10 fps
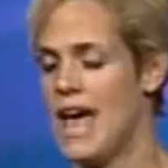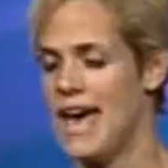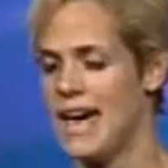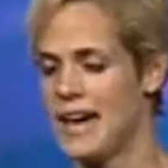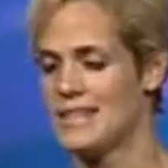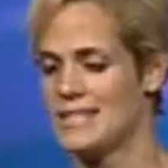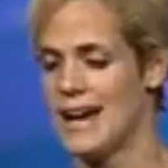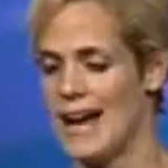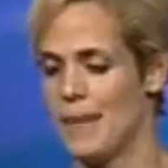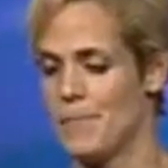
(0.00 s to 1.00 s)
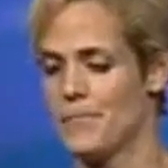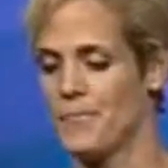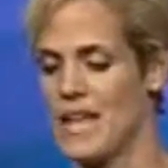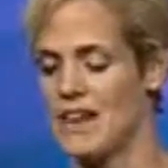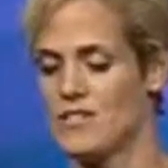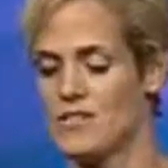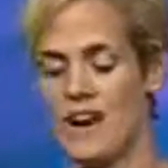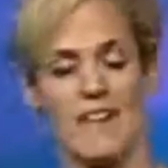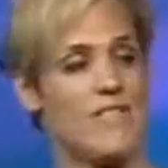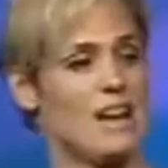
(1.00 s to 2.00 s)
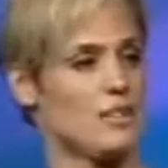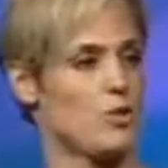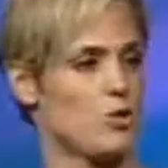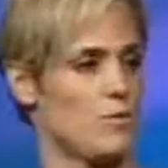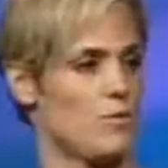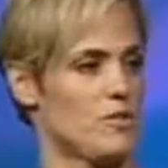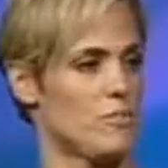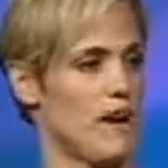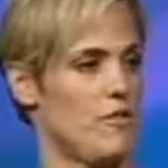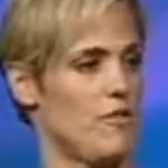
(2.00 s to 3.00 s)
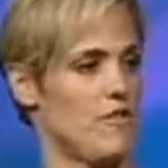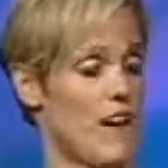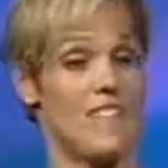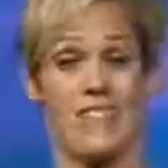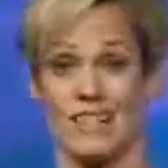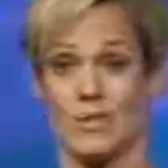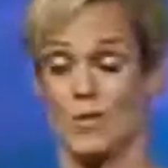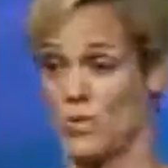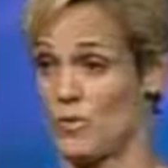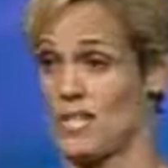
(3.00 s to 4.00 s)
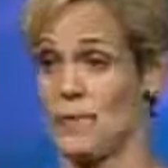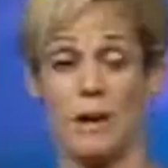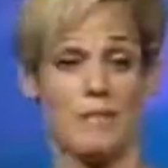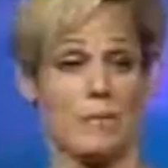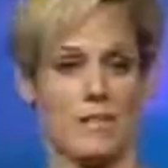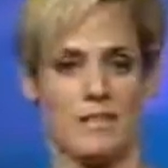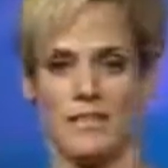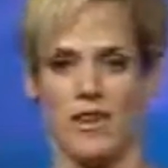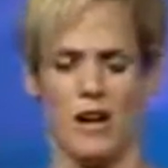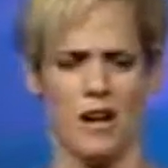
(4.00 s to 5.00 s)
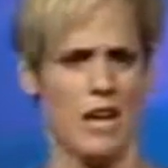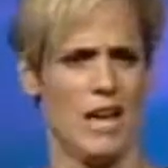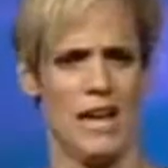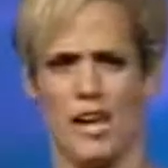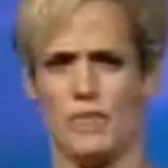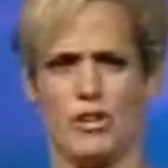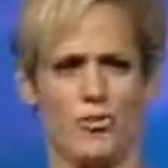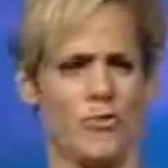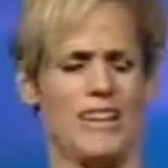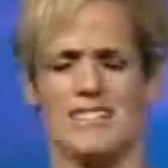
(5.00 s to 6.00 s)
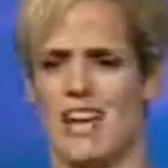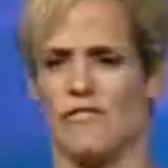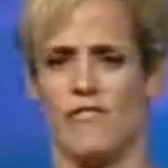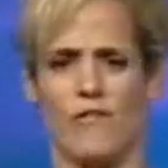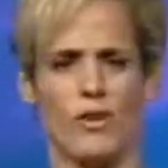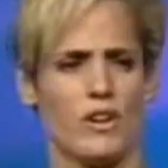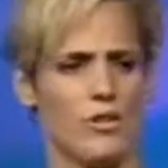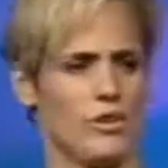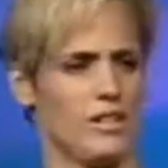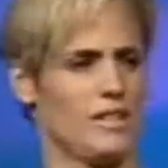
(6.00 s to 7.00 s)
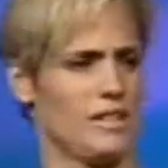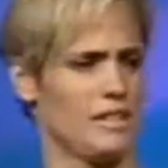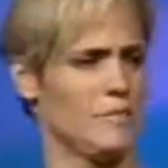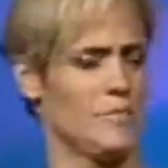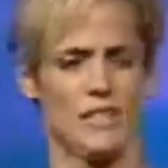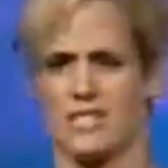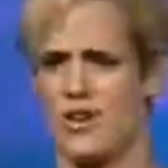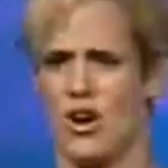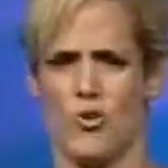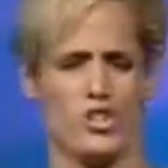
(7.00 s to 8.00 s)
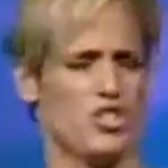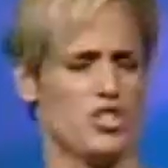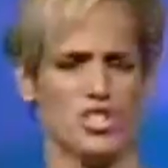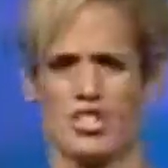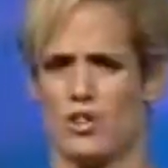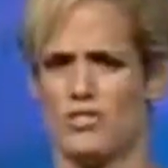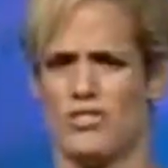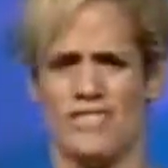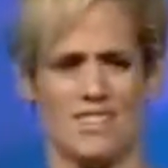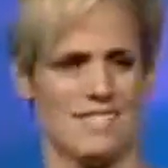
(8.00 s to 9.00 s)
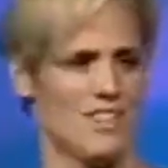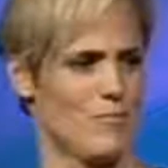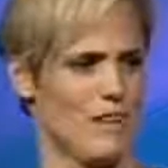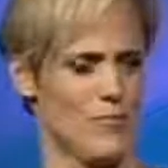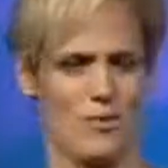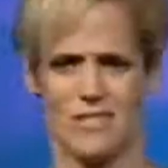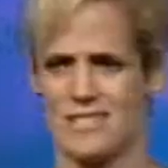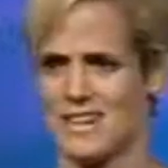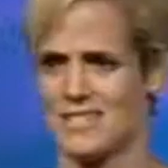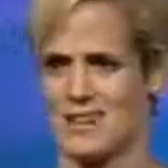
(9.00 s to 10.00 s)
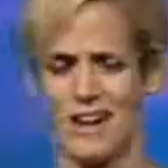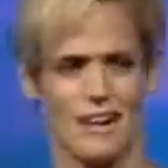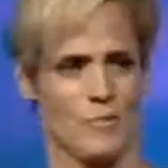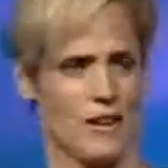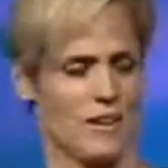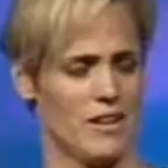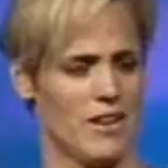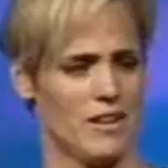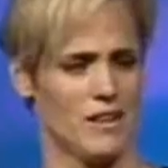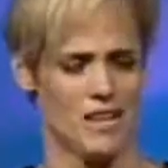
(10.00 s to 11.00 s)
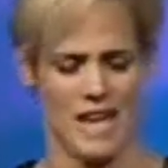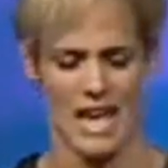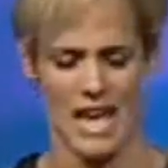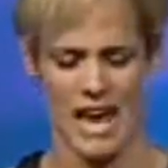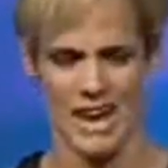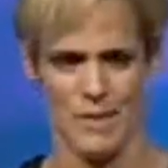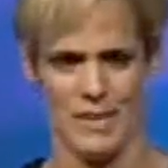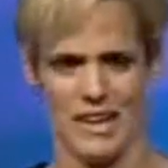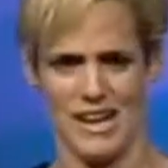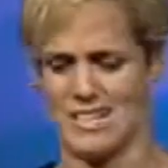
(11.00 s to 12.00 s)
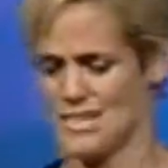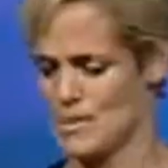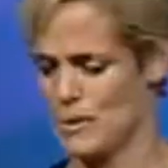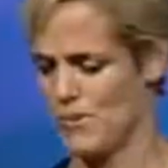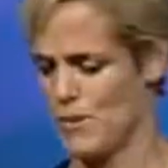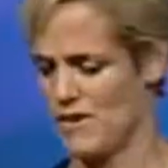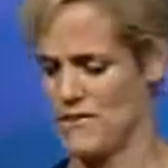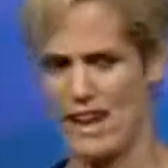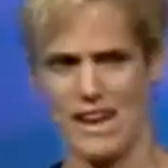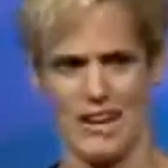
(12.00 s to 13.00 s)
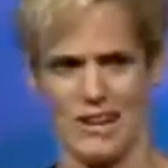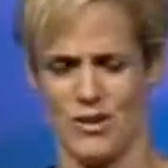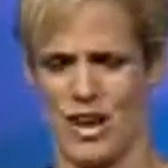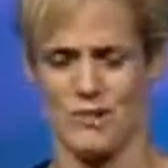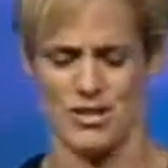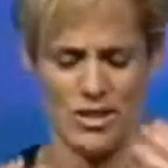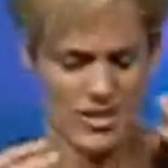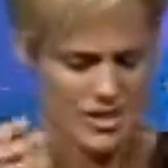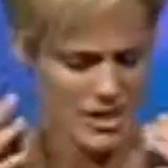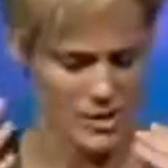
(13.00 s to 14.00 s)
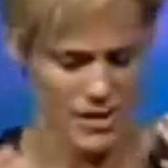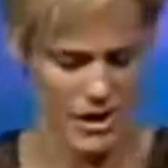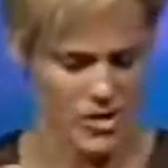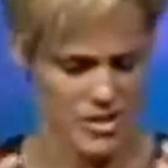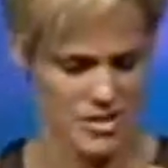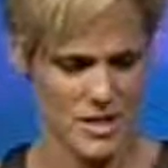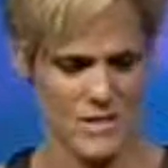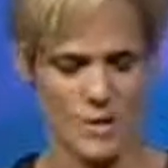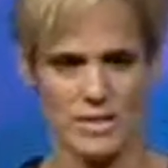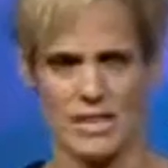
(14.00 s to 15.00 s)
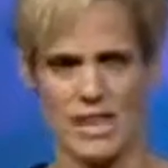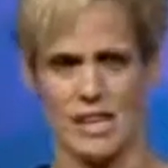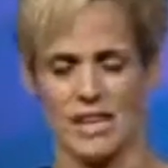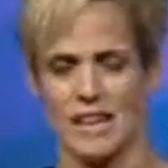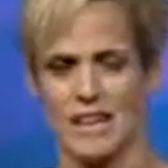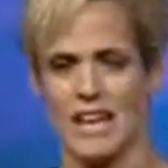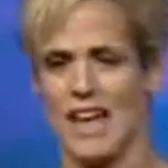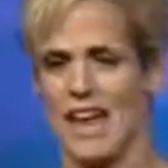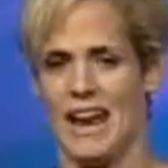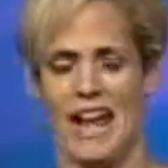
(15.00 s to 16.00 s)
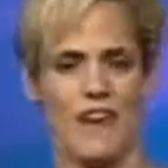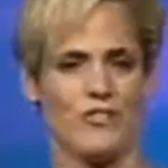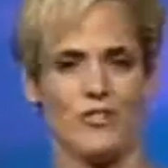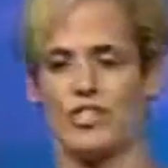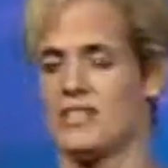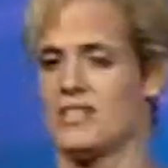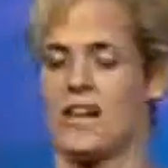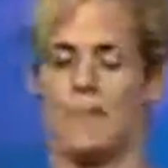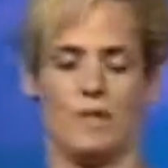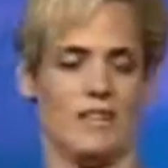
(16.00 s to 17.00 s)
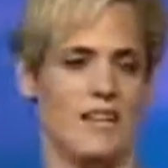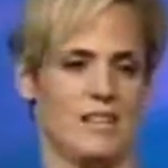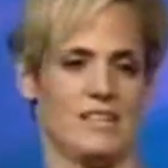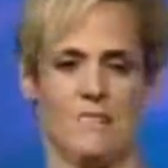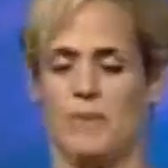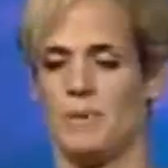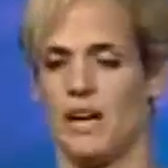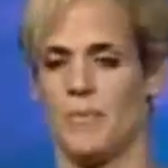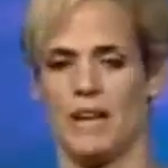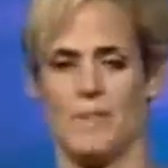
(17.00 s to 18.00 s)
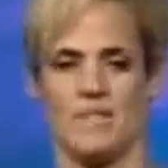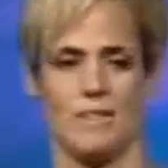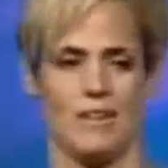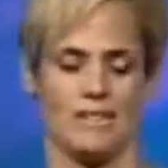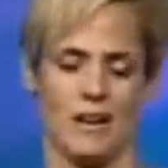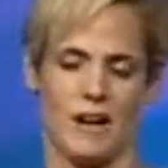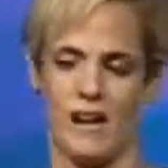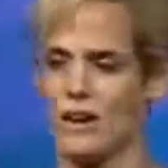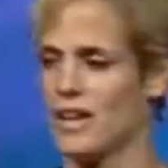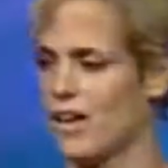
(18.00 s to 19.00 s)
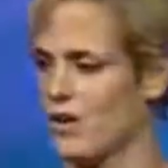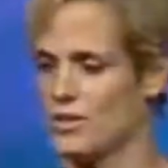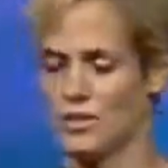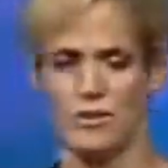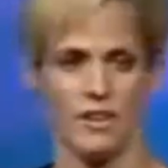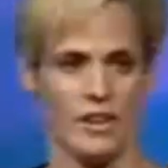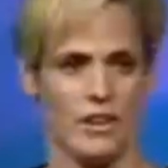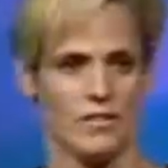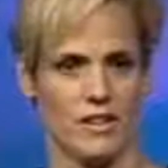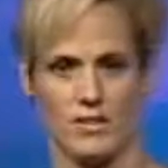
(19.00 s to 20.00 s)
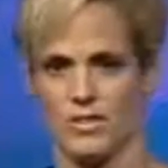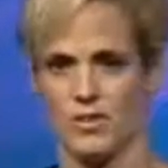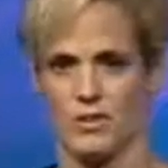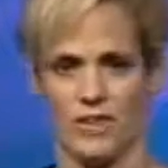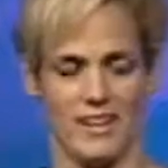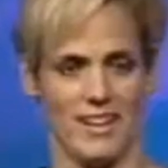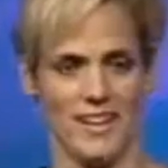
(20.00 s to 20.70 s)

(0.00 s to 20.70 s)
And out of these 5,000 swimmers, about 5,000 swimmers came up to me and said, oh, it'd be great to have a 40-year-old in the Olympics. Oh, well, you should just go do this. And I'm like, what are these guys talking about, And I just swam one event. I started thinking about all the stuff that it would take. And after just a couple days of people coming up to me, I was like, all right, okay, I'll do it, I'll just do it.